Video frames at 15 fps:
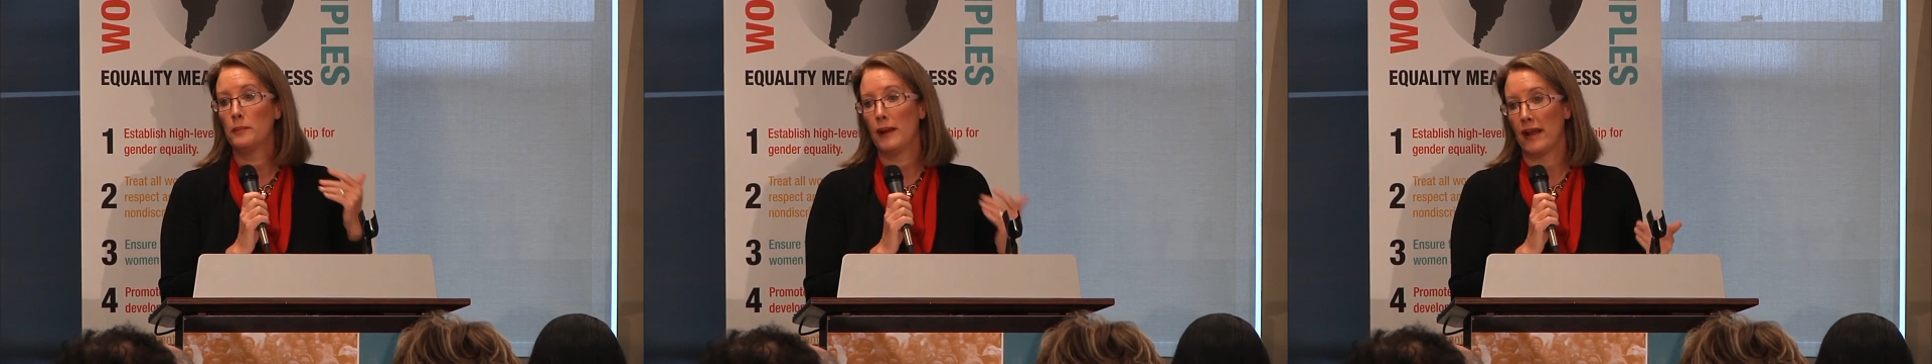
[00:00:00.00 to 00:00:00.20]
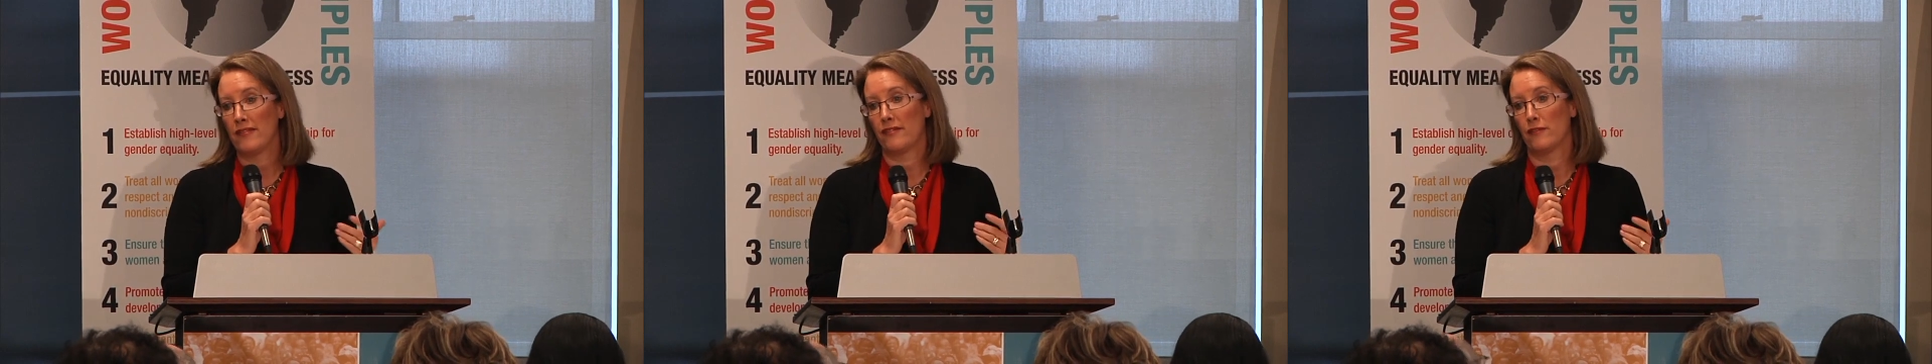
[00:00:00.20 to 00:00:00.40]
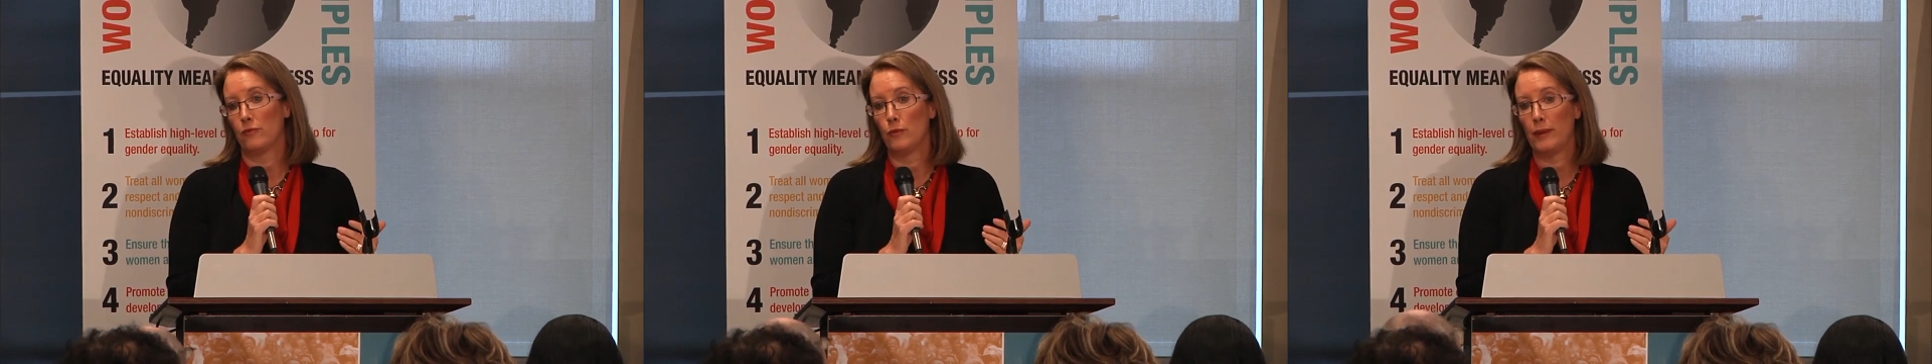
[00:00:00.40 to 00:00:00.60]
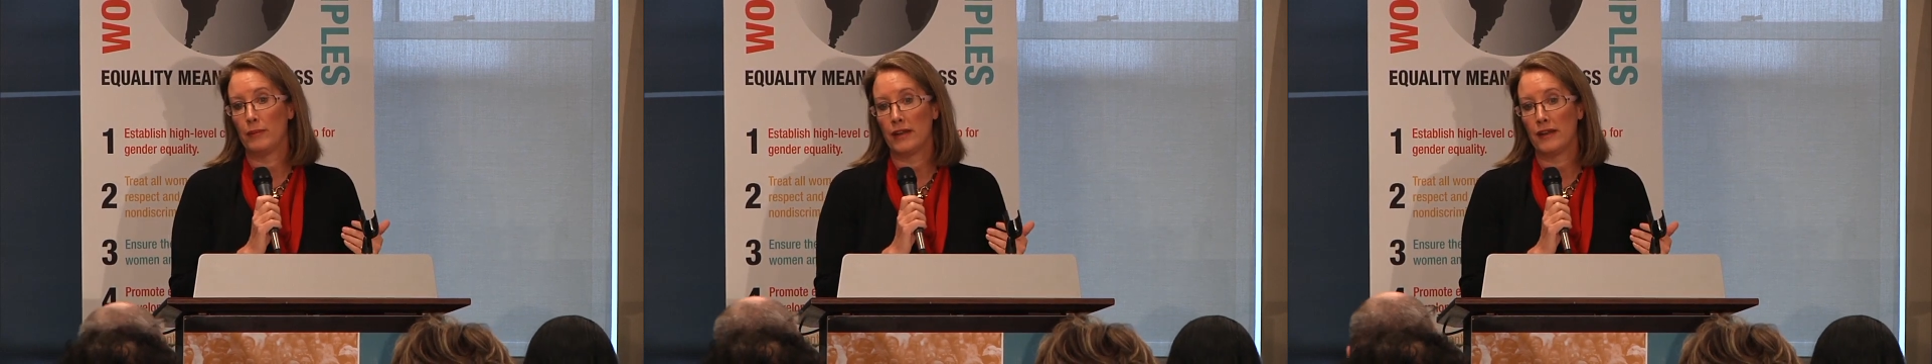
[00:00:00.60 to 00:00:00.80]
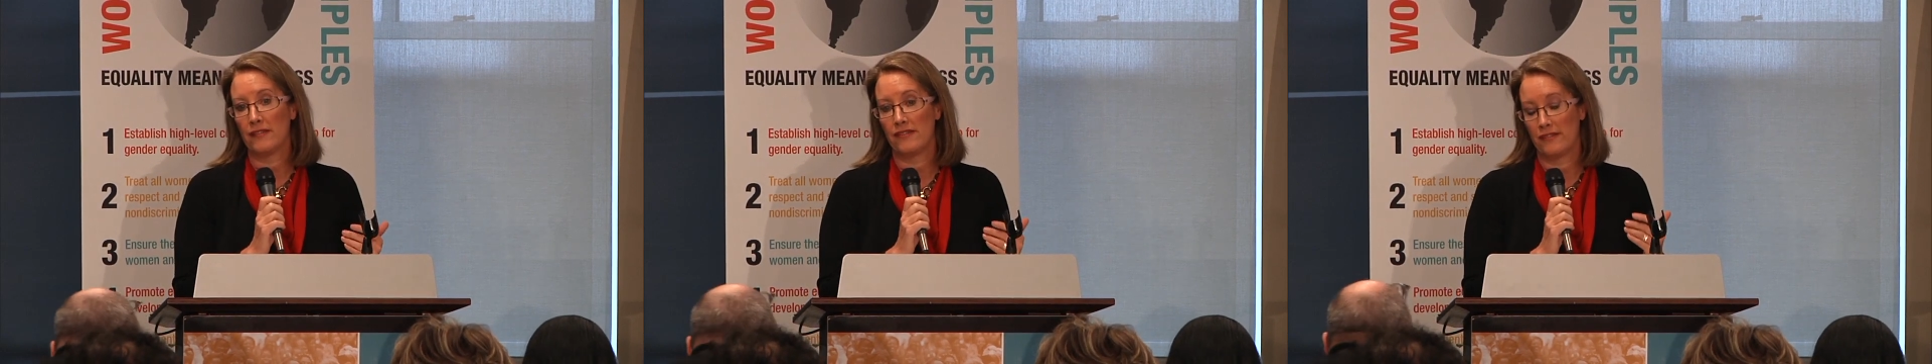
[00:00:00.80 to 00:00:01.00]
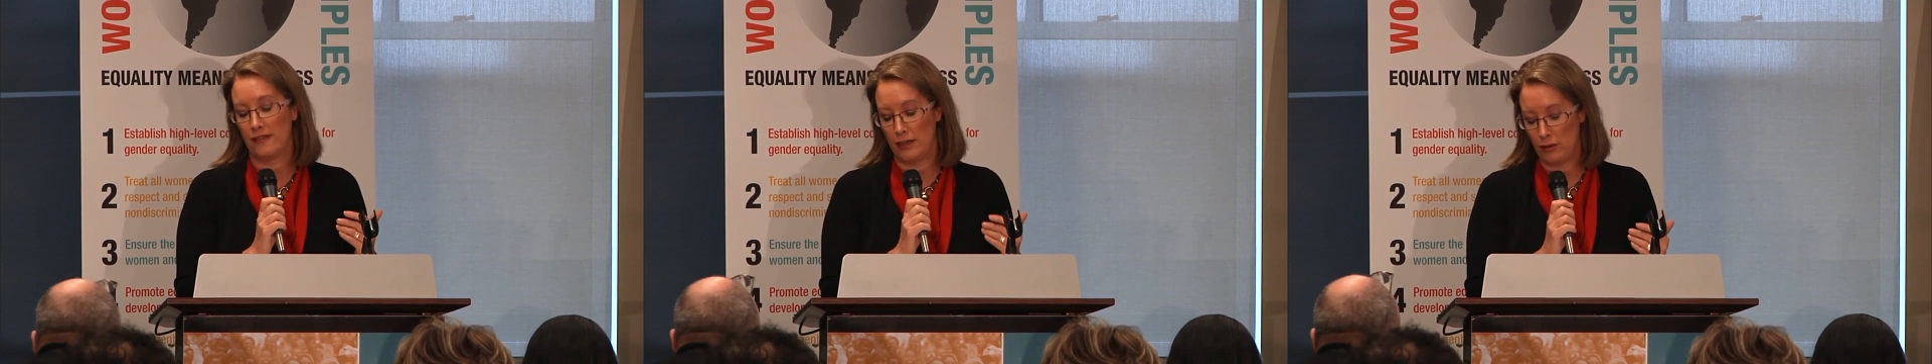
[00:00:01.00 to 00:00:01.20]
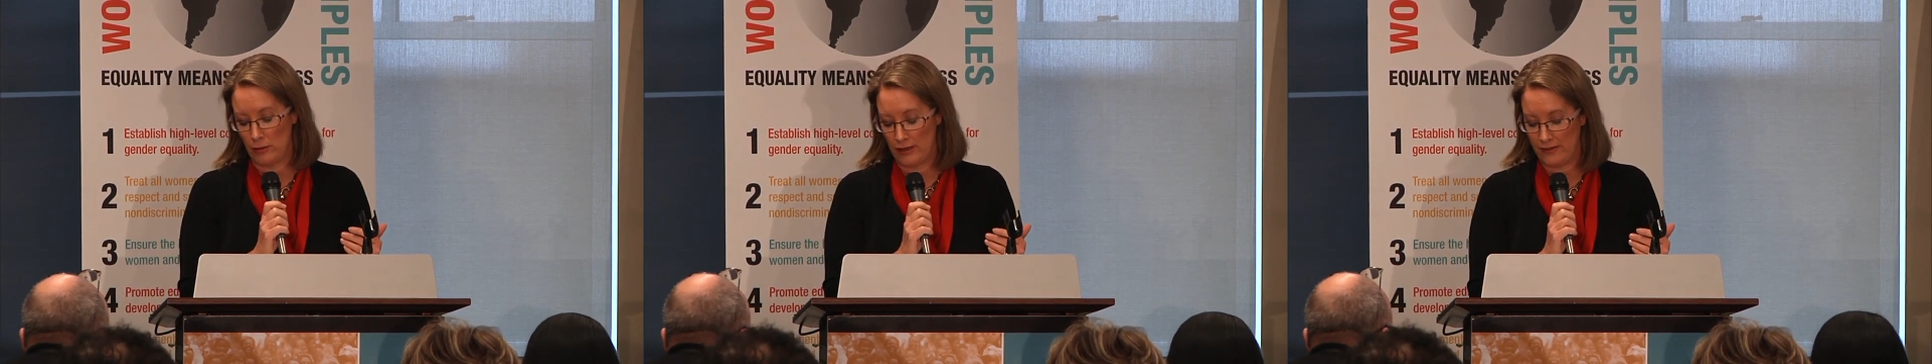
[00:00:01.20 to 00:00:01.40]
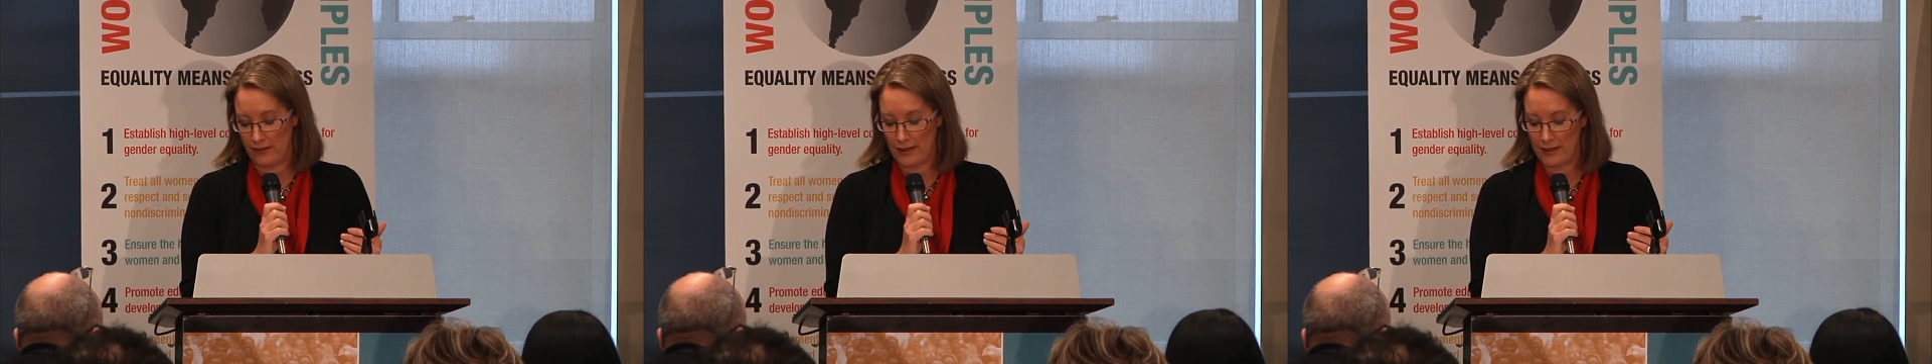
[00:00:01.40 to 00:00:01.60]
mass of women at senior
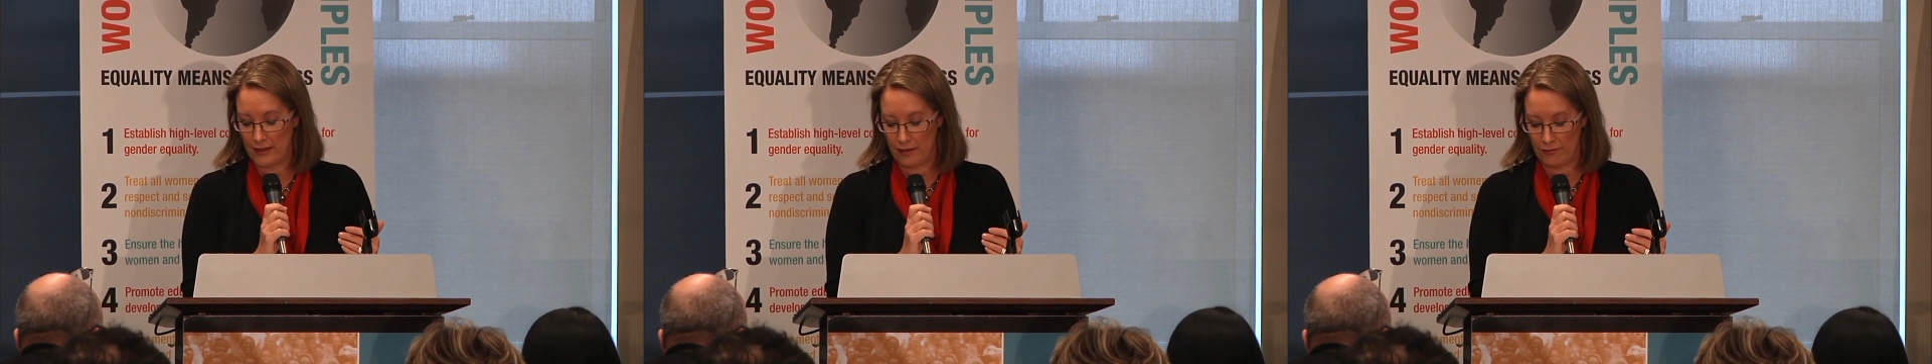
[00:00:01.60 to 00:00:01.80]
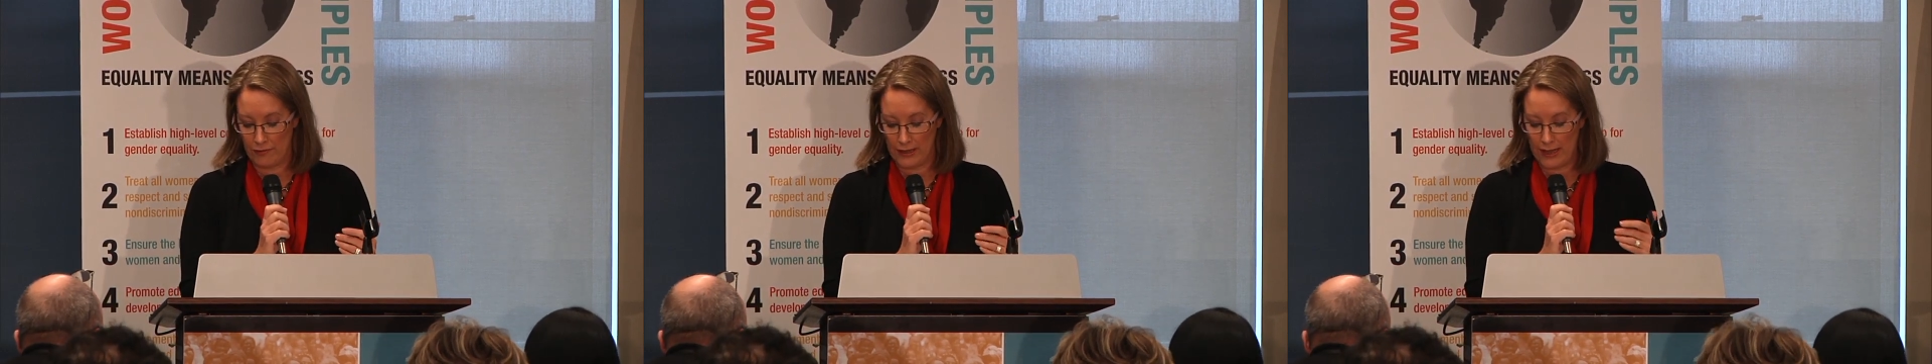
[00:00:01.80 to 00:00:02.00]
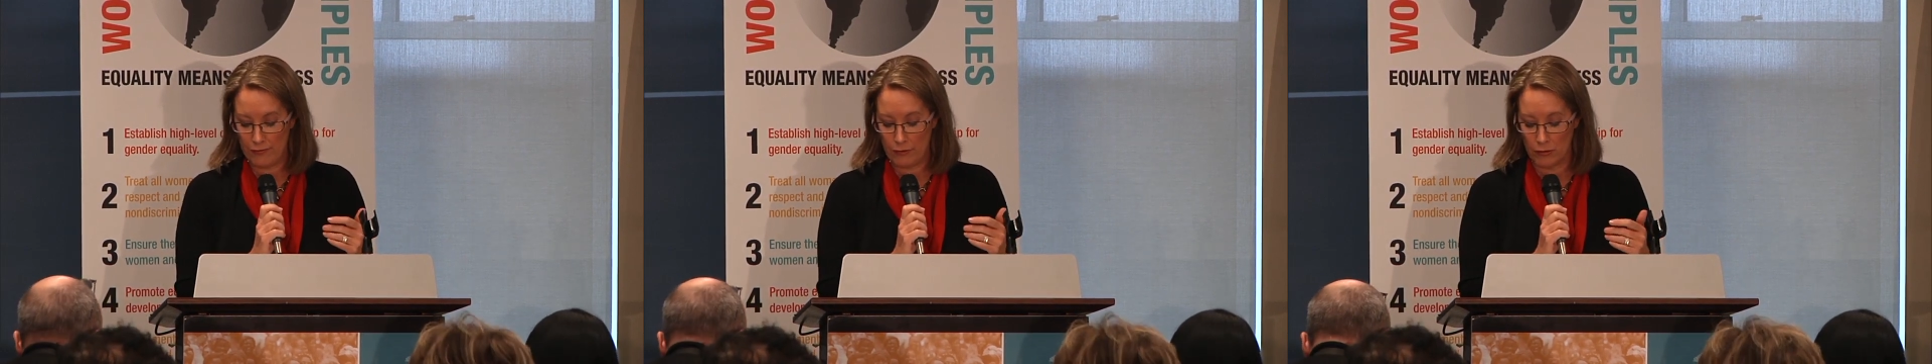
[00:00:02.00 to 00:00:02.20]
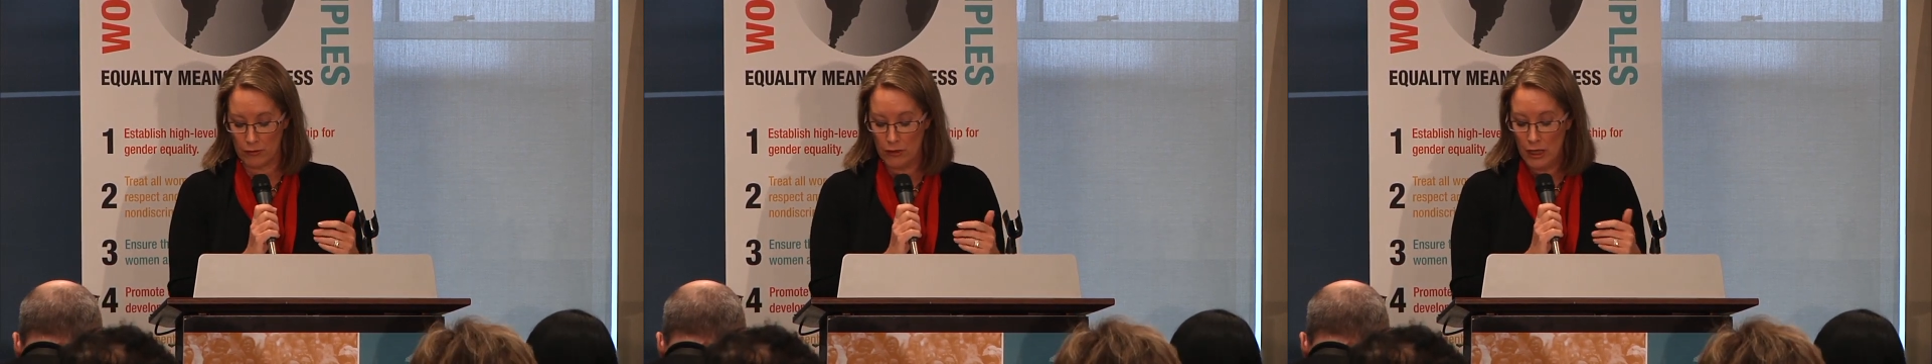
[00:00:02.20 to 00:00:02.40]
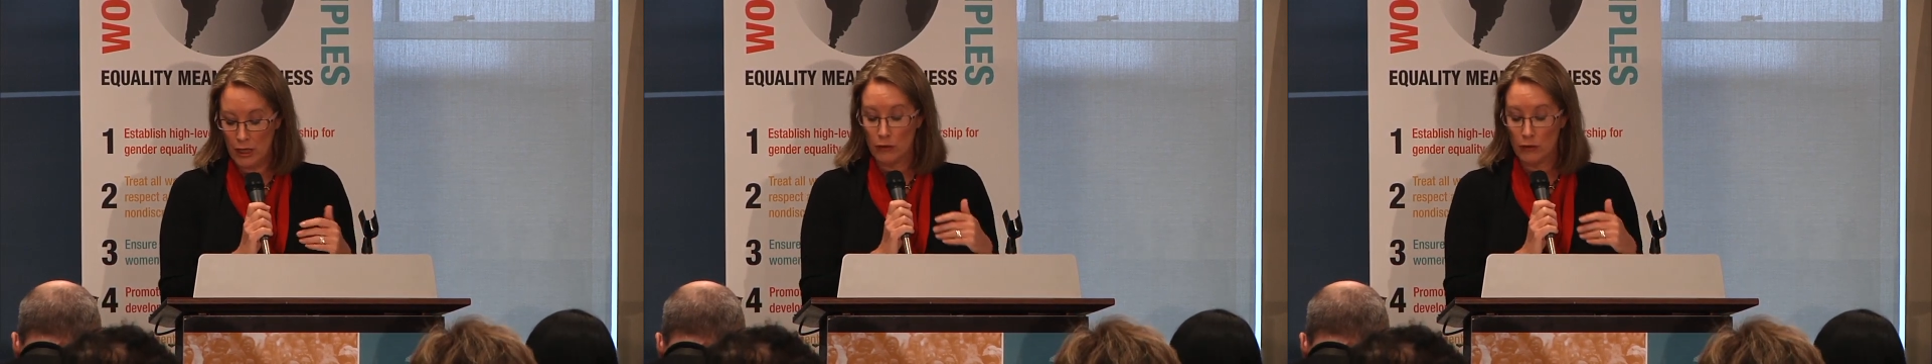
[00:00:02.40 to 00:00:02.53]
executive level